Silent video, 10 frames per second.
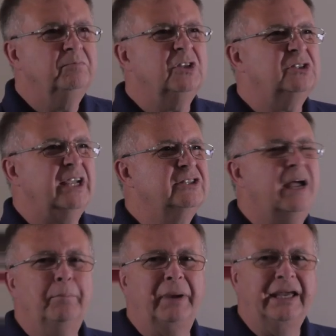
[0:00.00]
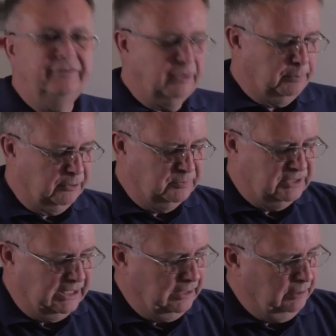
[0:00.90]
Does that sound bad if I put them
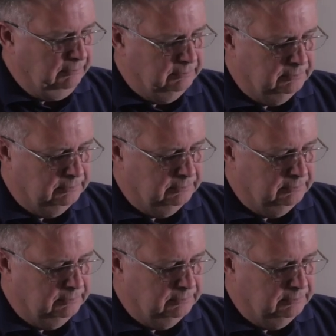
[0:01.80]
together?